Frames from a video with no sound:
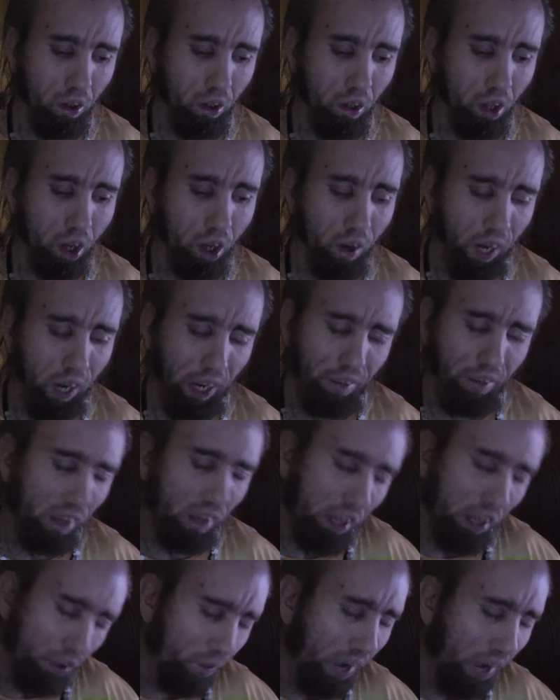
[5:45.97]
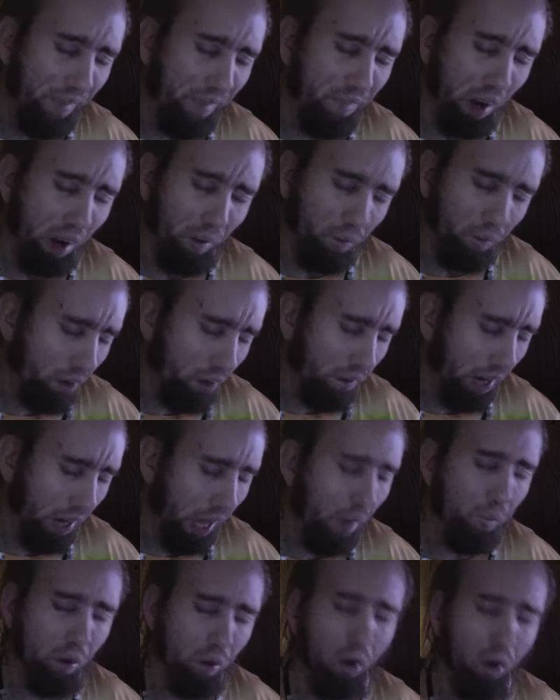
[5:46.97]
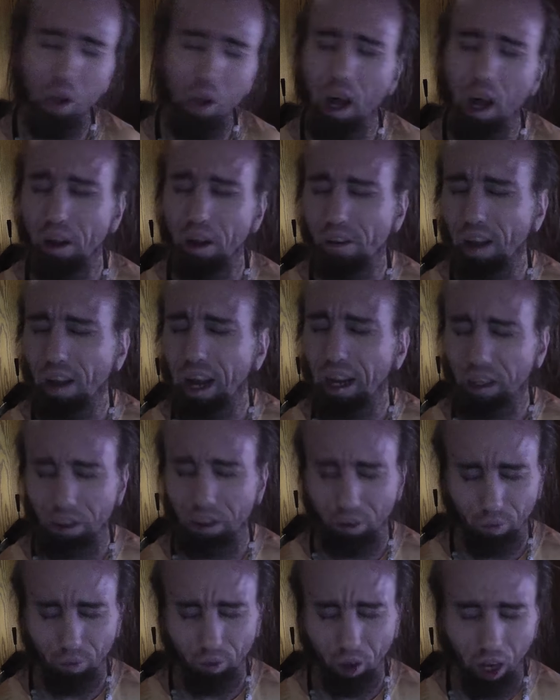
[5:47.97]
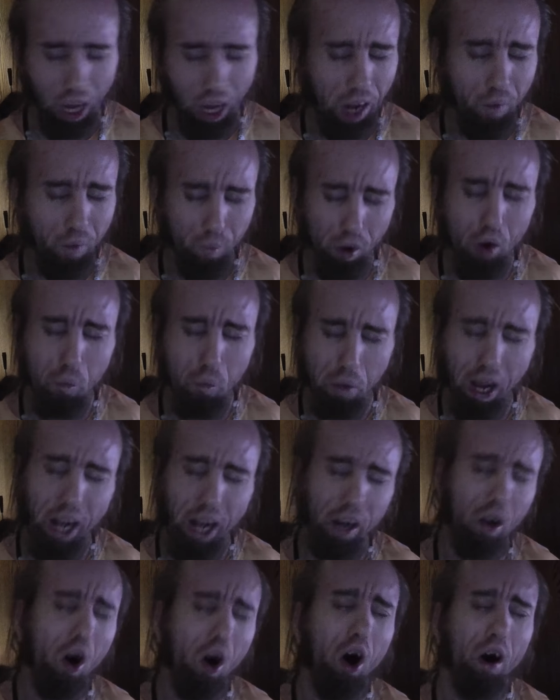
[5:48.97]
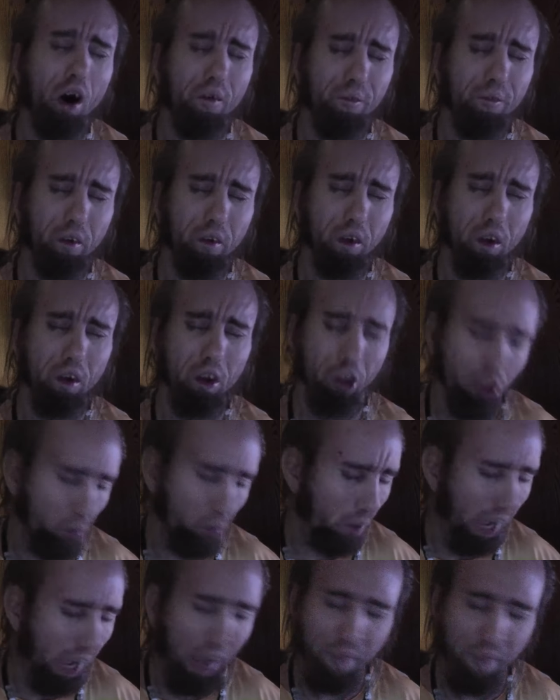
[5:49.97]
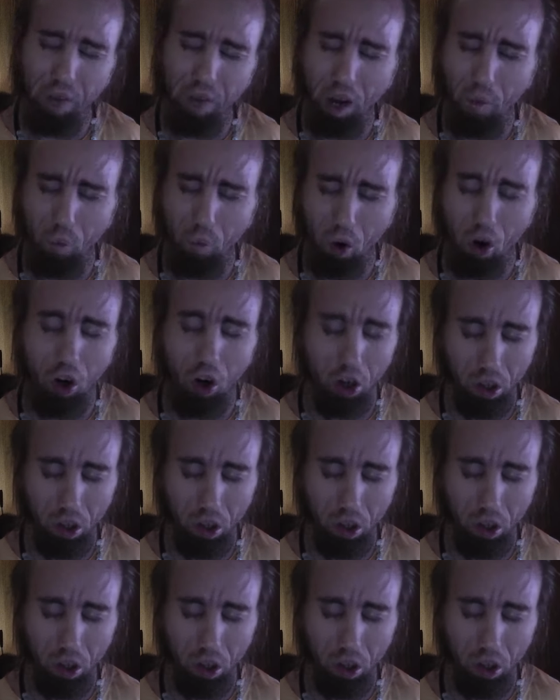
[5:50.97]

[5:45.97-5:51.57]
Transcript: Like I said, you have my word that I will not attack you. I will back off. You have my word.